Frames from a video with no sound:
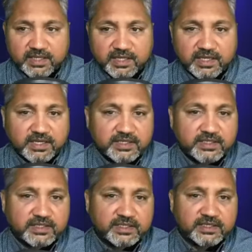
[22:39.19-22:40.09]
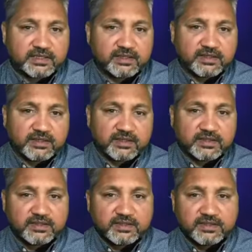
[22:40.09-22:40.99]
and the
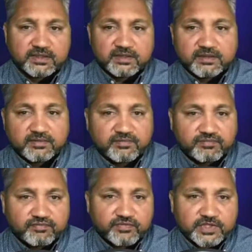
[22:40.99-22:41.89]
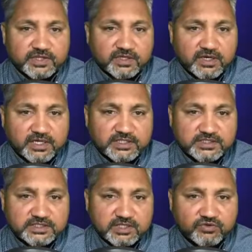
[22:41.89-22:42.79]
the third
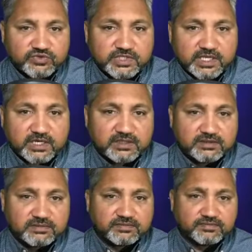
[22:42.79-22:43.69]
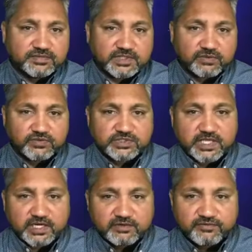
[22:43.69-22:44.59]
is Tausgaran,
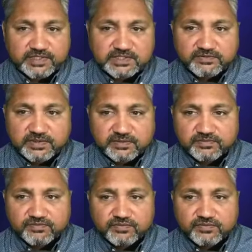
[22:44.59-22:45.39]
Tausgaran festival.